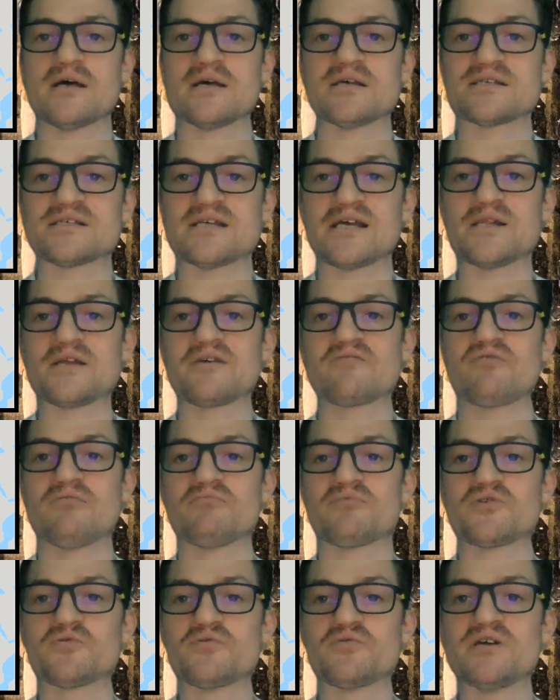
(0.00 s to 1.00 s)
sailing from
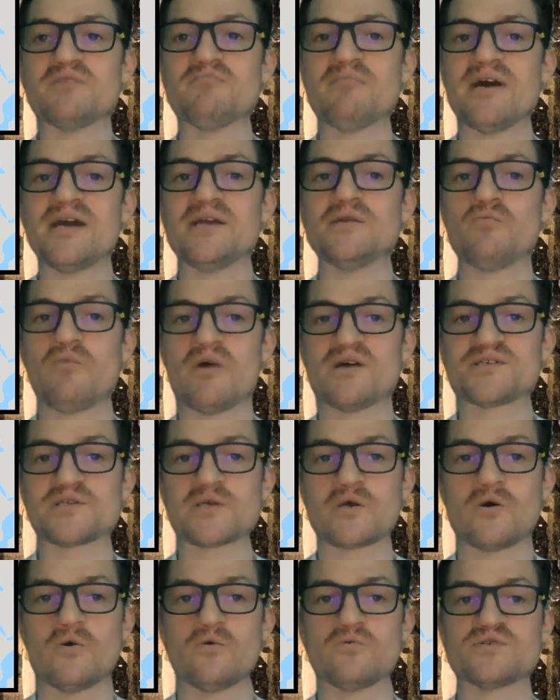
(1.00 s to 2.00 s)
three main west
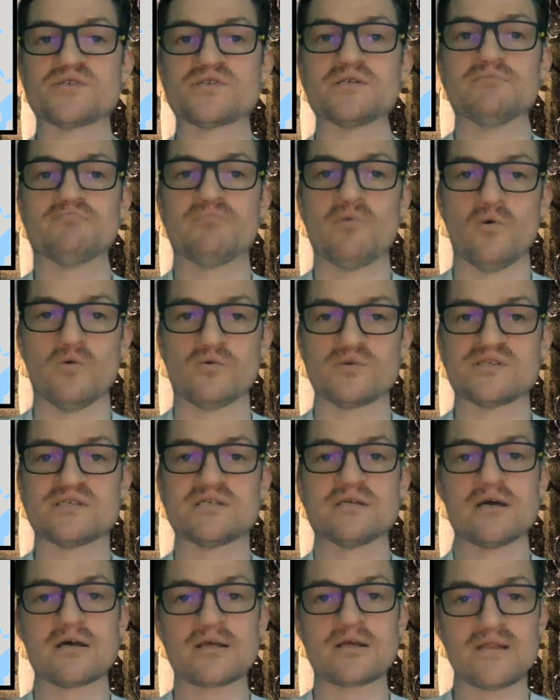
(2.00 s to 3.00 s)
coast ports:
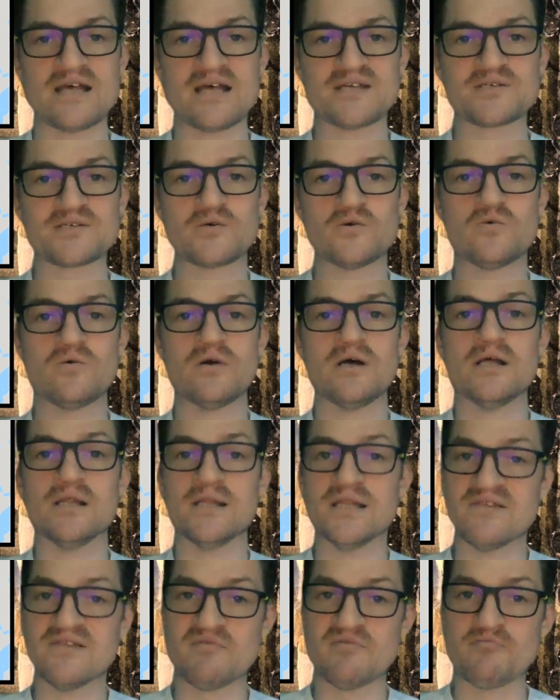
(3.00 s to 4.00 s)
Glasgow,
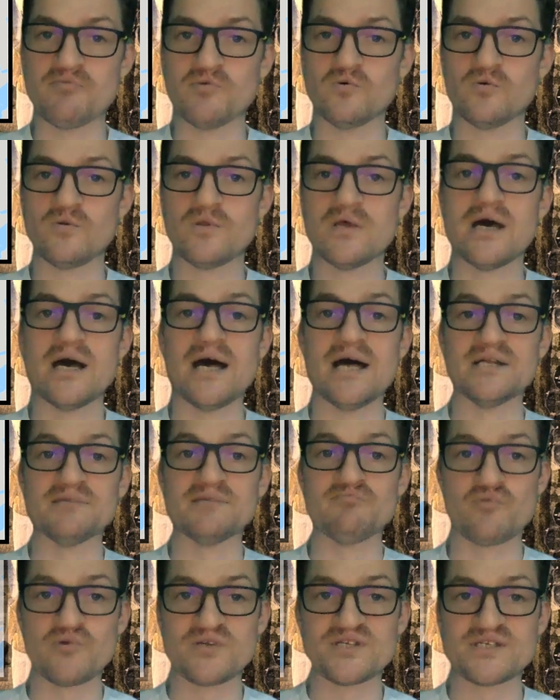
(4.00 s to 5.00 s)
Liverpool,
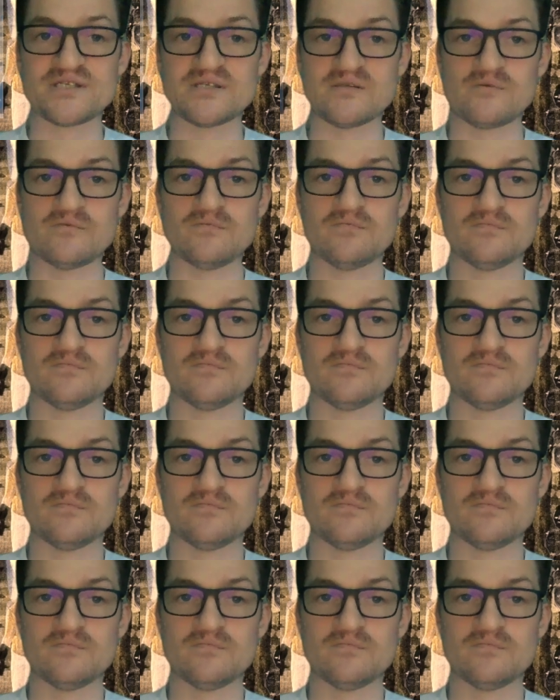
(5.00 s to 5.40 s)
and Bristol.